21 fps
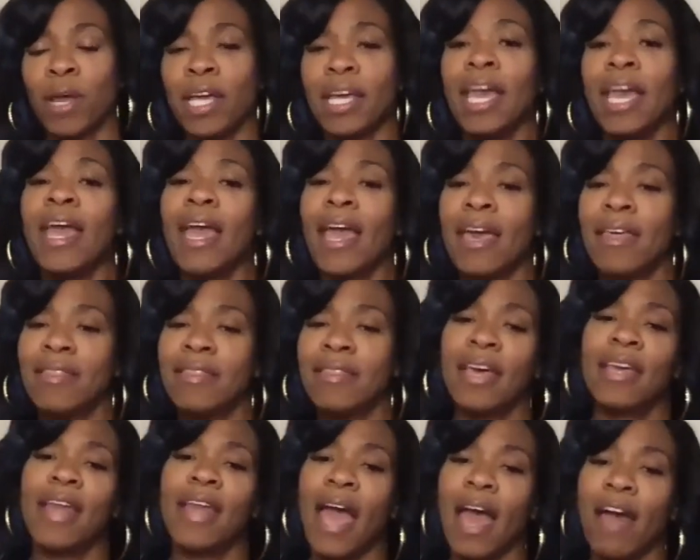And then
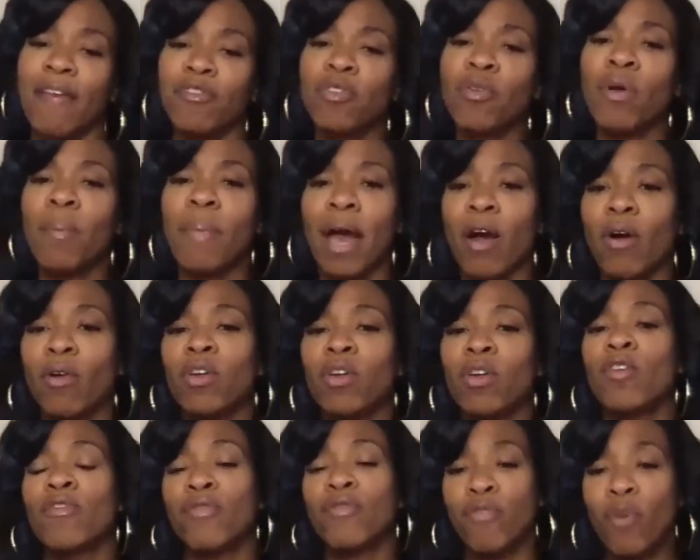after about
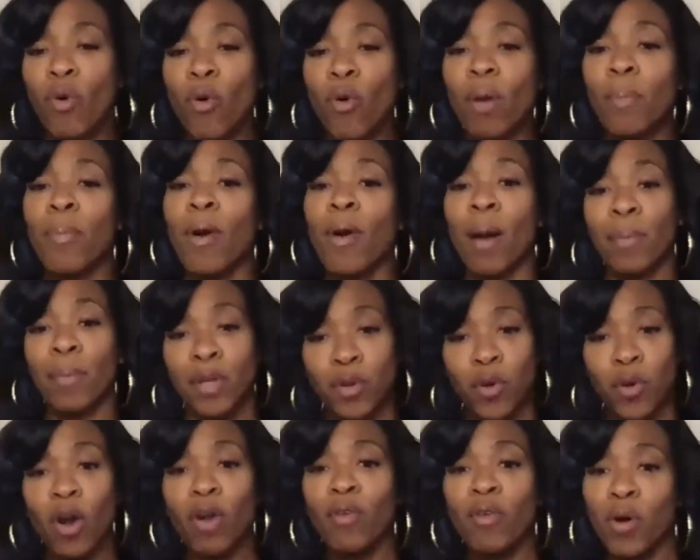4
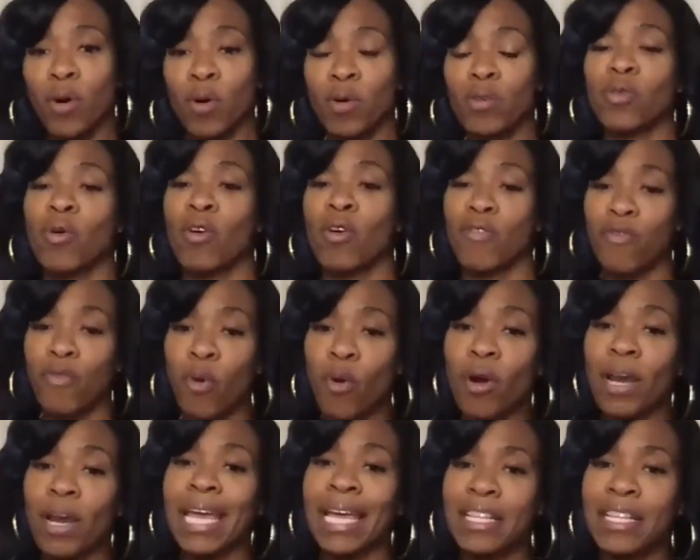Pomodoros or 4
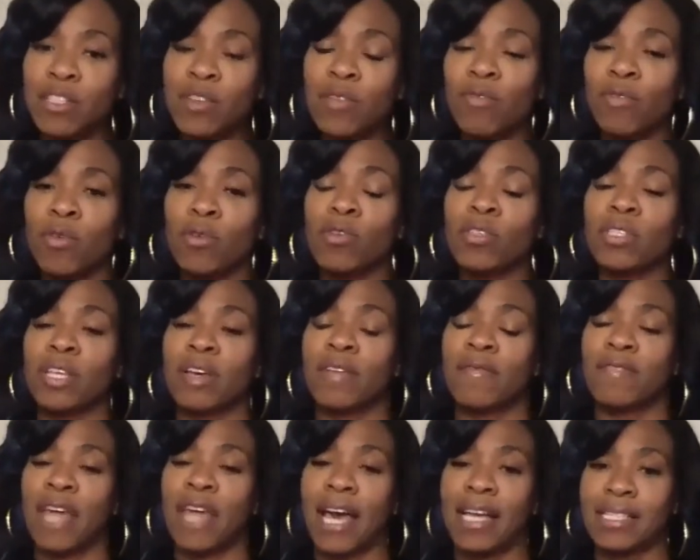intervals of that
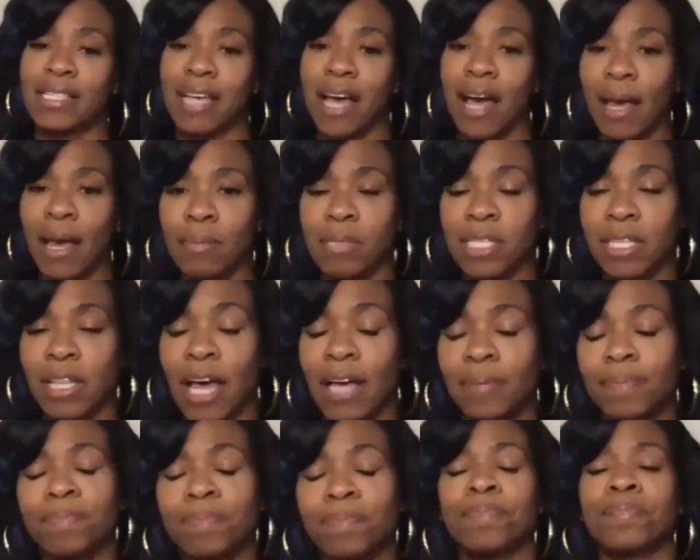time slot,
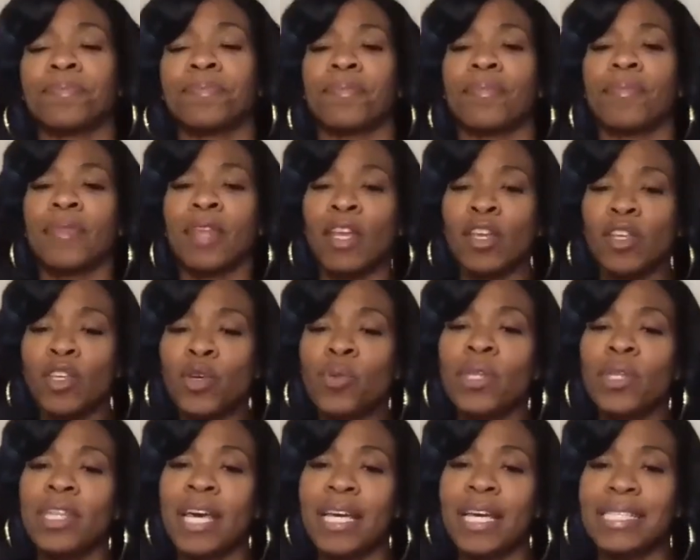you would
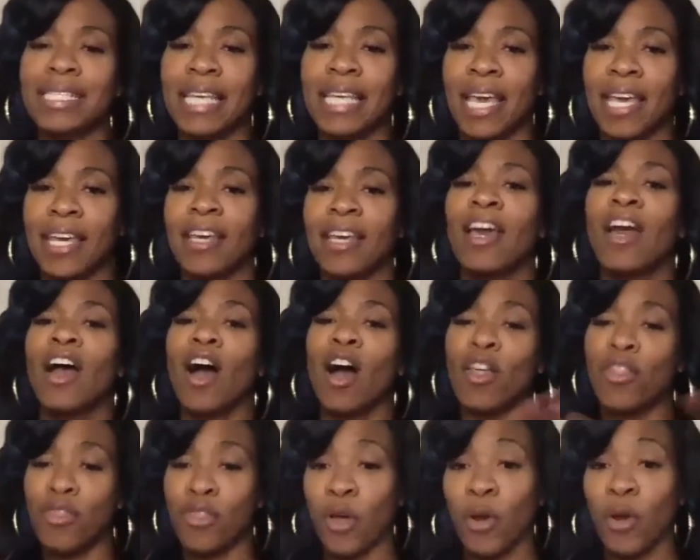then take a
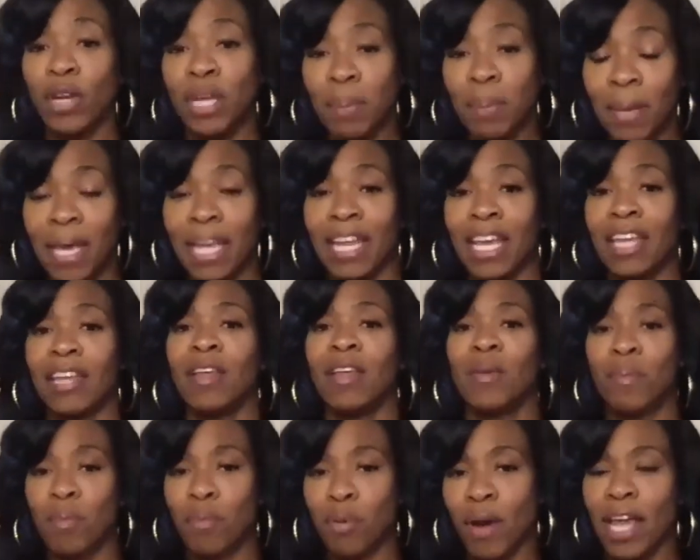30-minute
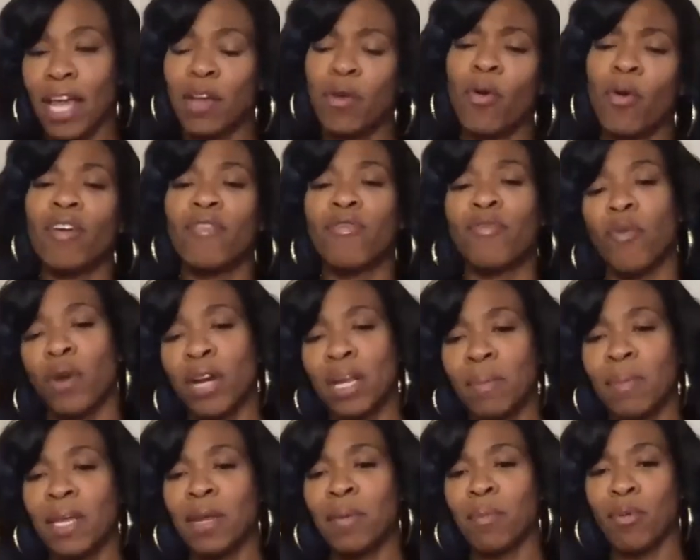break or a 40-minute
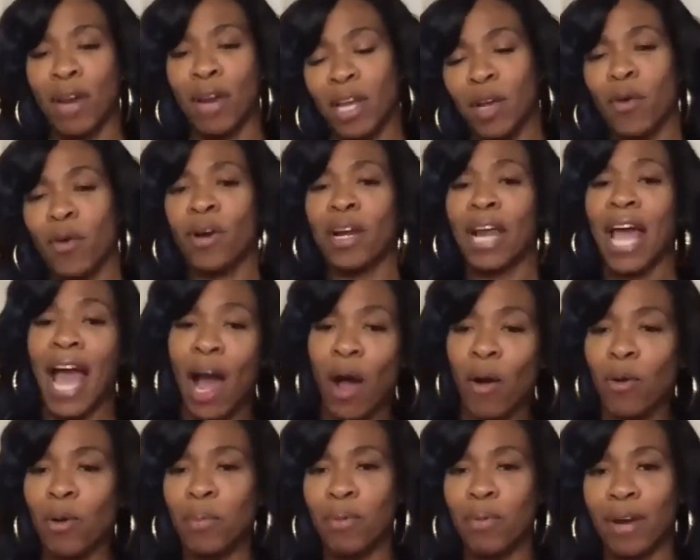break or an hour
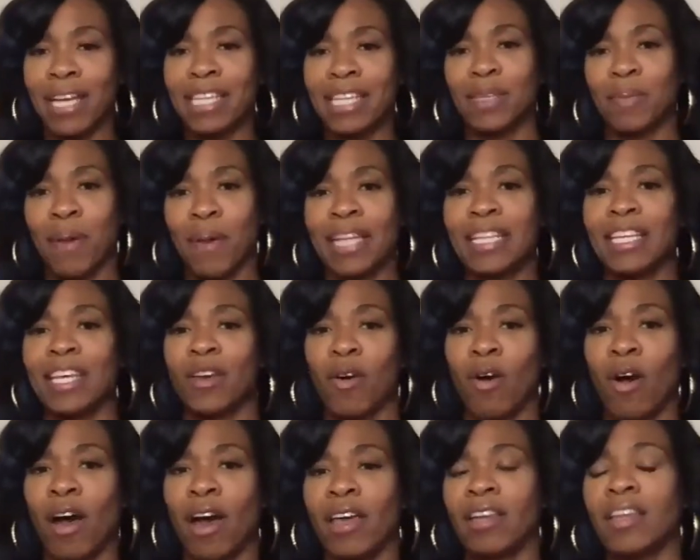break, depending
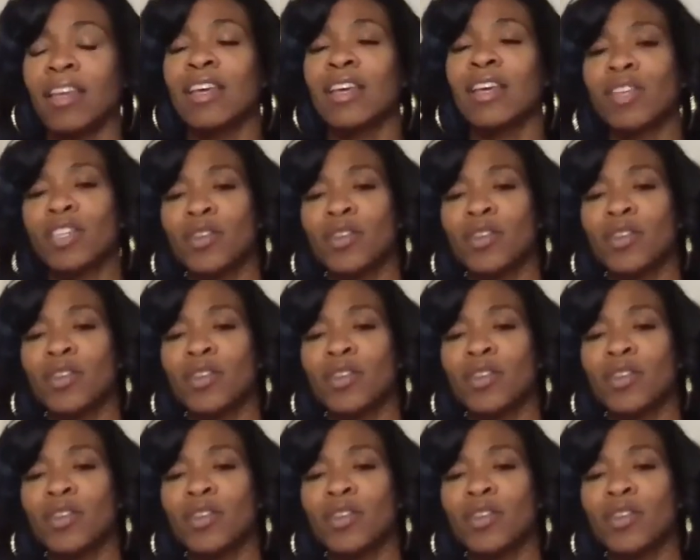on your